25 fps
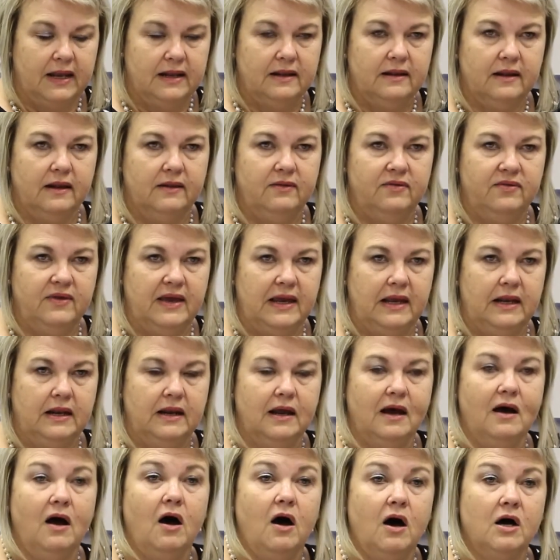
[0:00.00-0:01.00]
then
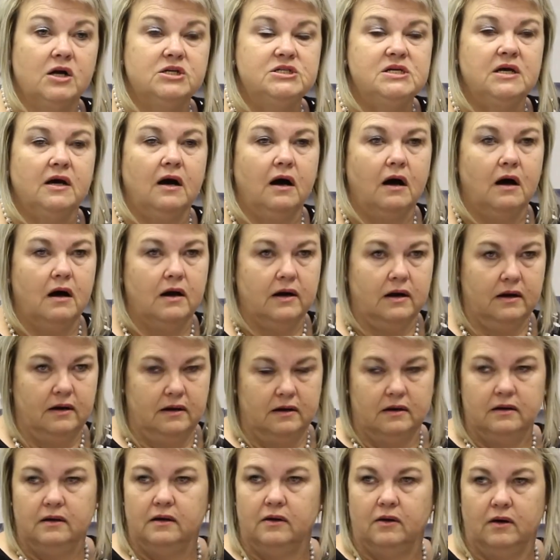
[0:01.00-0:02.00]
a RCR
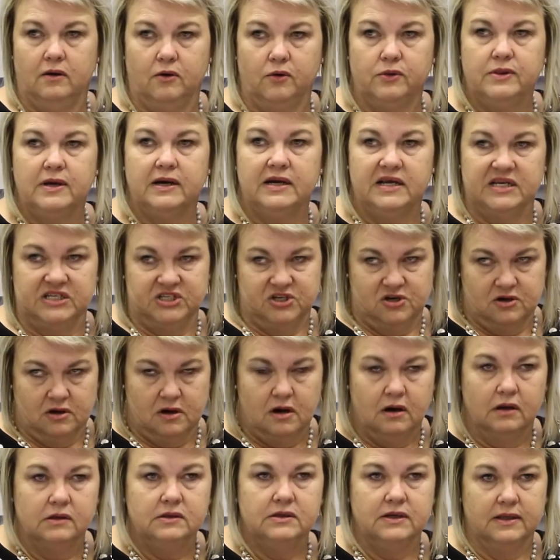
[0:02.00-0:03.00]
order is
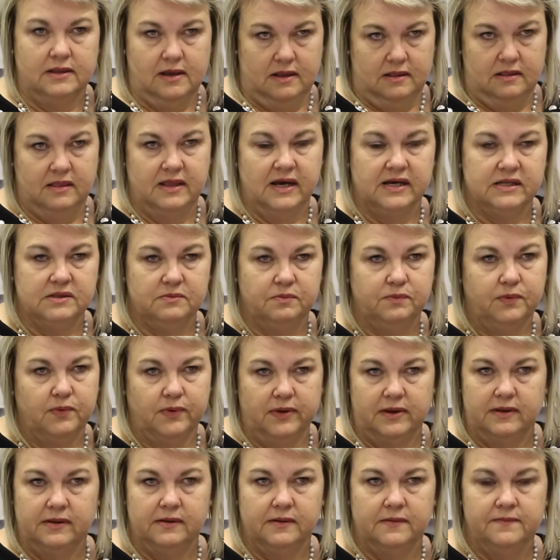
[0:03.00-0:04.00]
granted at that
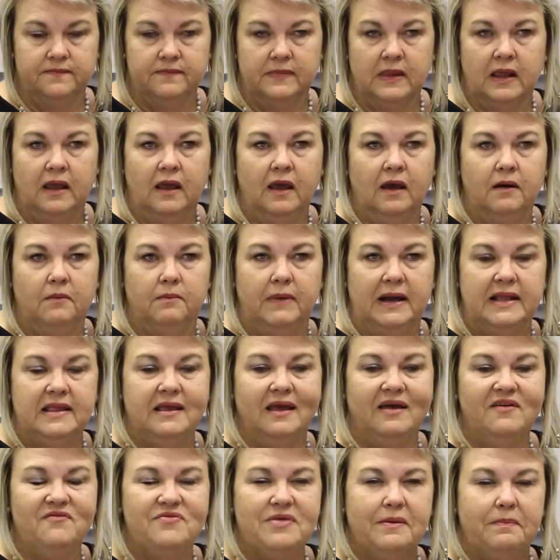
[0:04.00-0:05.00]
point. But
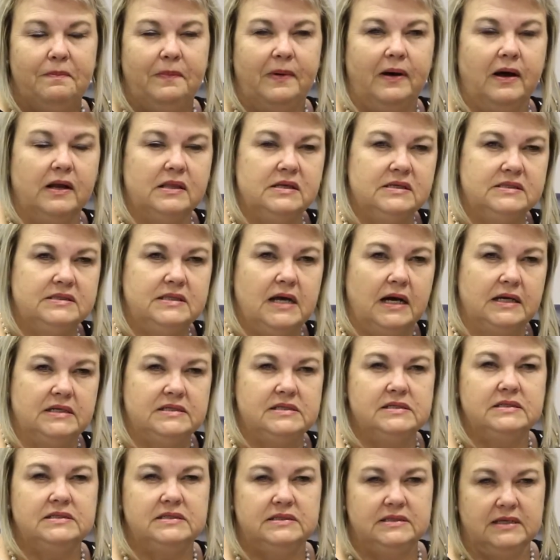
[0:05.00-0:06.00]
if the parties
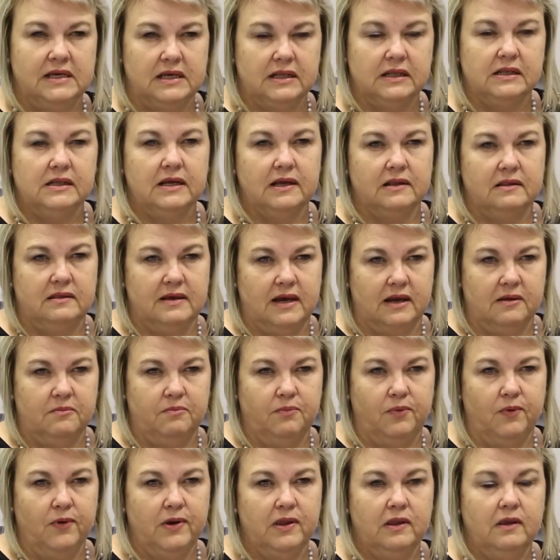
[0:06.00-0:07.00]
doesn't settle at that
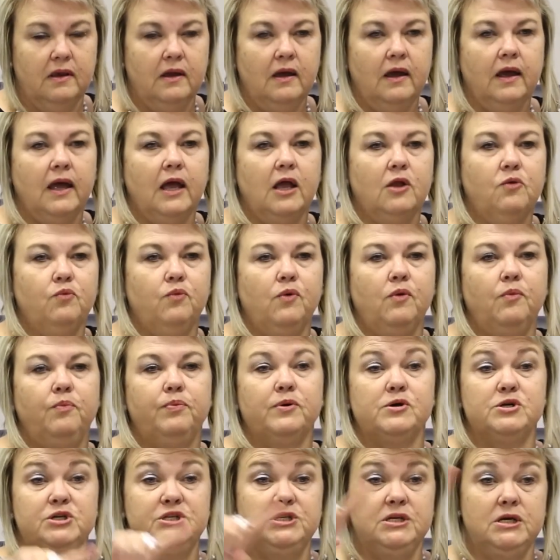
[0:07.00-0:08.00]
point, it will
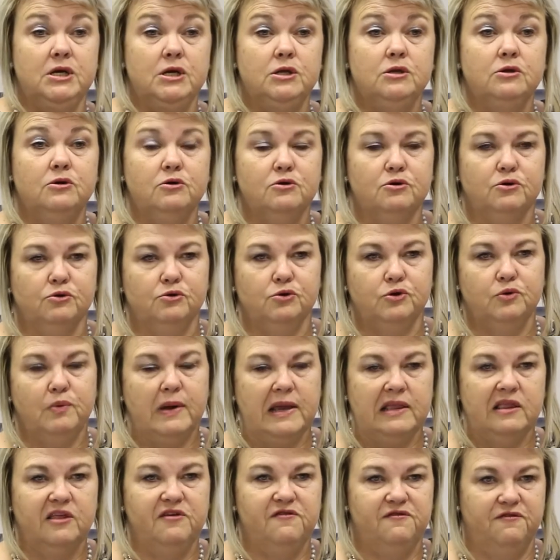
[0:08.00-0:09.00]
proceed to Rule
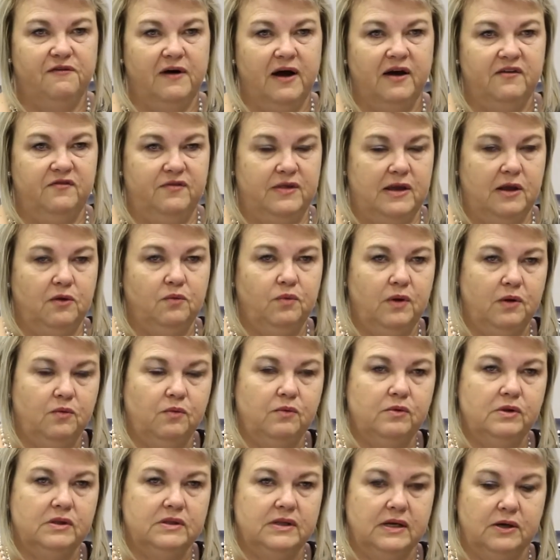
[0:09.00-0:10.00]
25. Then we
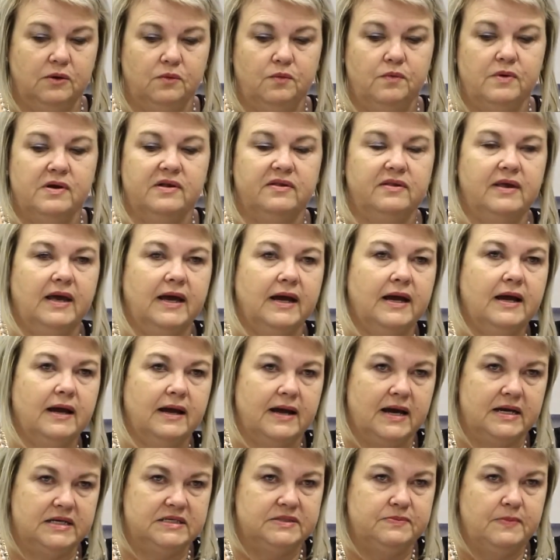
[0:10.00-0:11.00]
will deal with a
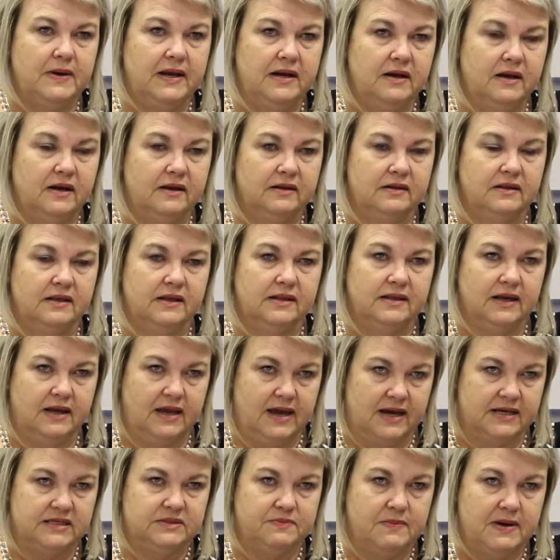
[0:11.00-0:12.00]
the
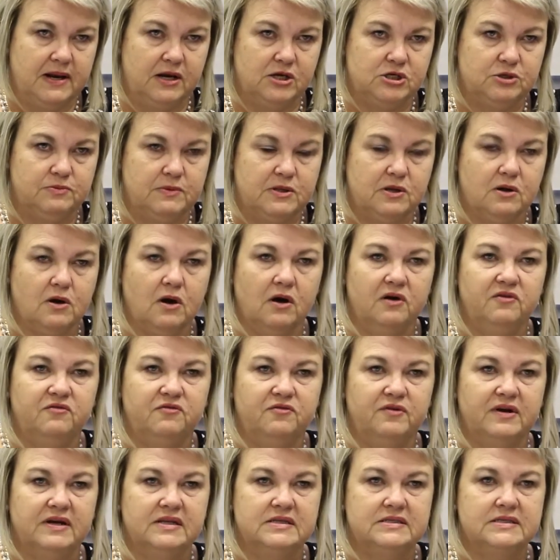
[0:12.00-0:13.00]
case management
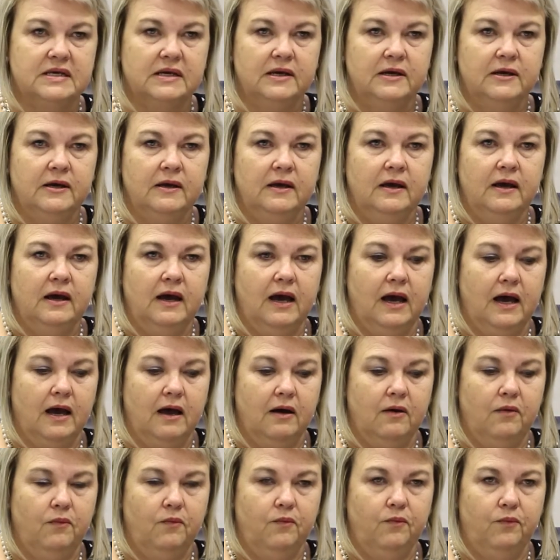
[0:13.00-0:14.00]
conference,
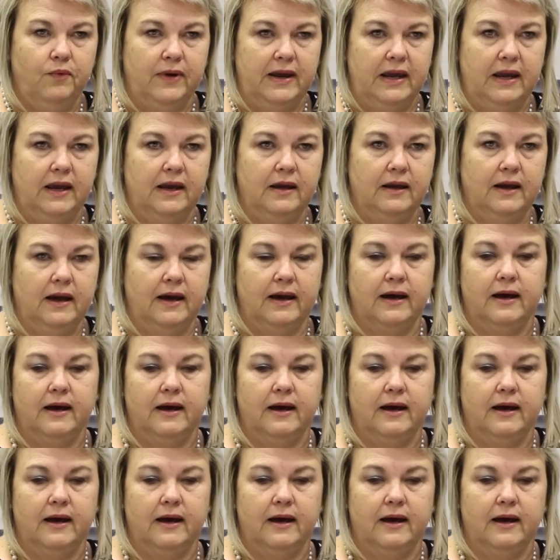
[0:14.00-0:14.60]
where